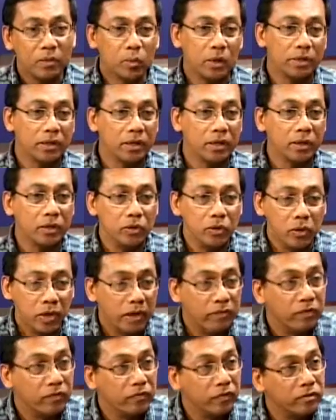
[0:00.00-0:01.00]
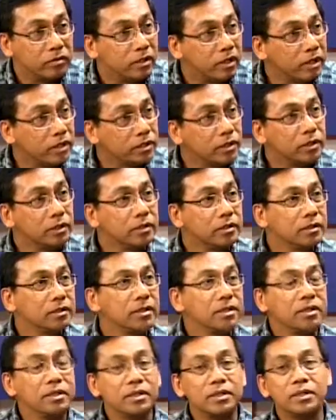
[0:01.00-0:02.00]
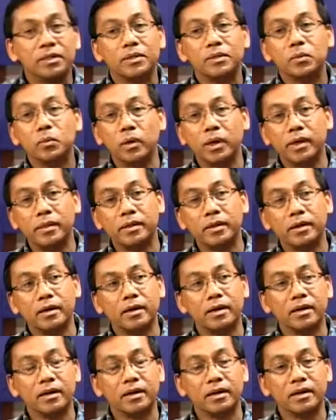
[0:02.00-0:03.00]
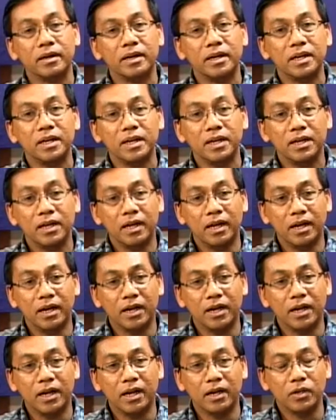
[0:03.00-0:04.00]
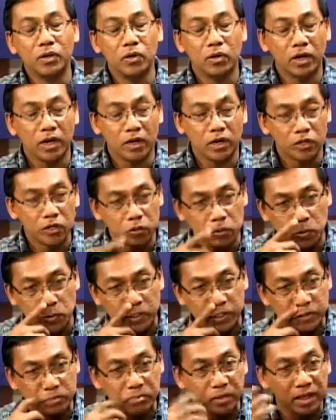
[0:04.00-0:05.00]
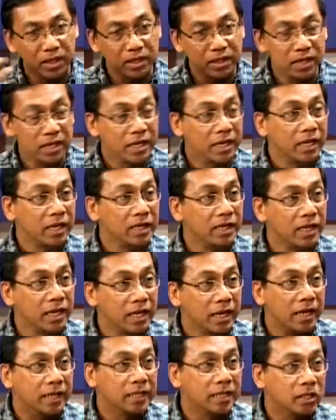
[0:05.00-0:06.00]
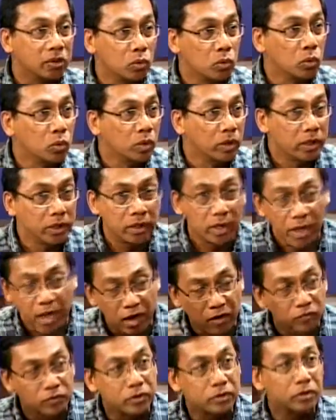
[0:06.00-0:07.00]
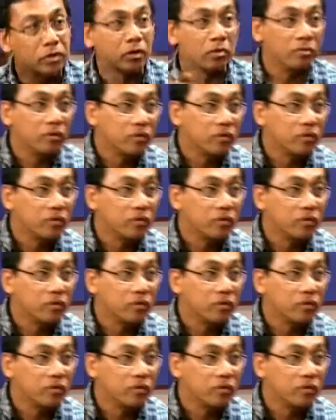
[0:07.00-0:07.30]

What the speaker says: whether you have a foundation, whether your house was built in 92 after or